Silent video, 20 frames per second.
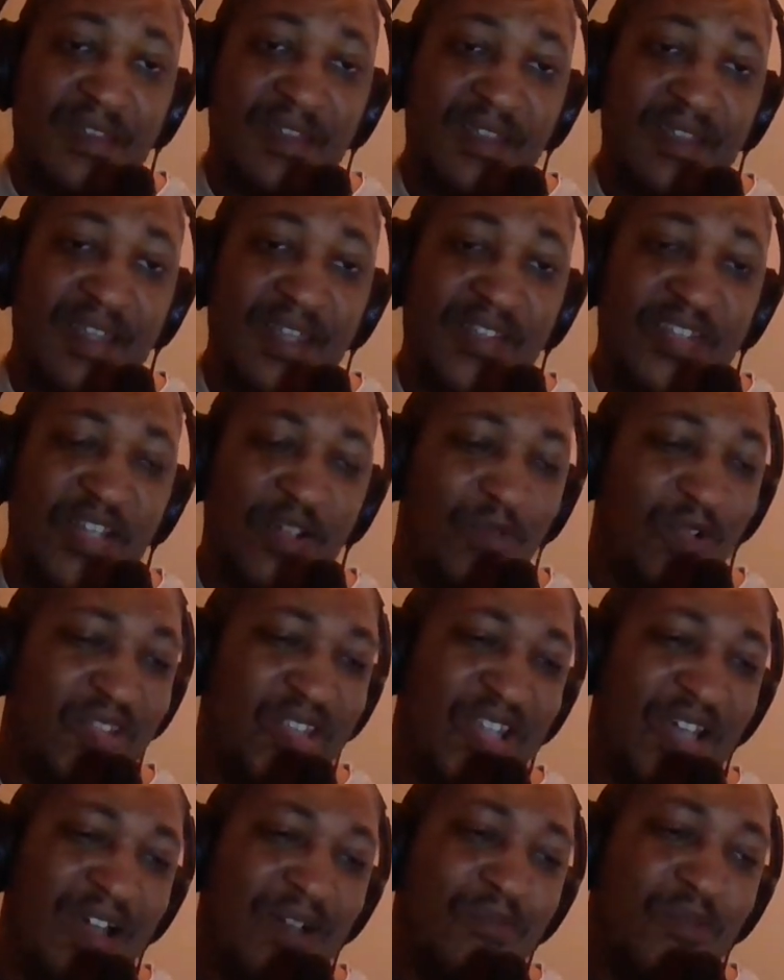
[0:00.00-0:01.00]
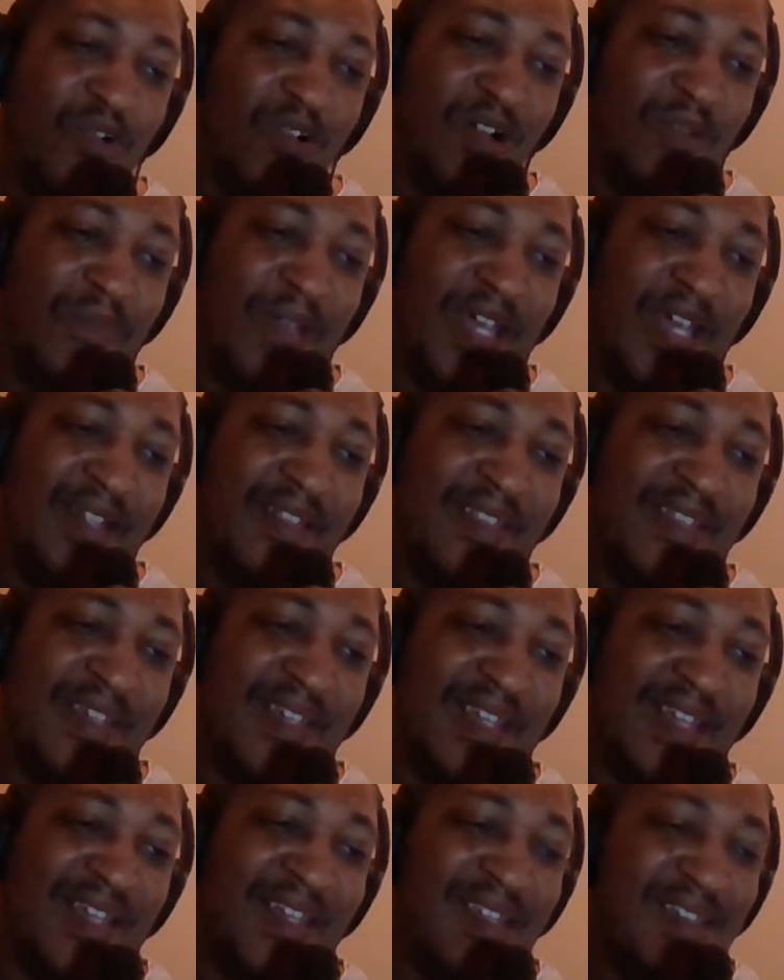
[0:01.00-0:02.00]
And so we'll talk more about
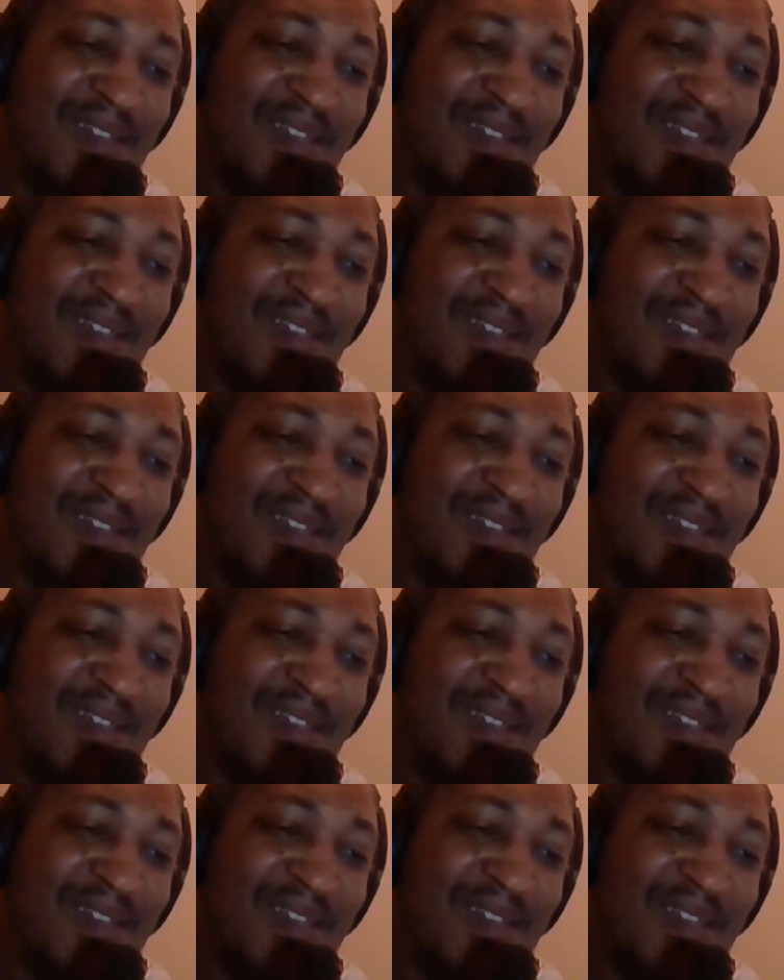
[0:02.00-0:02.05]
the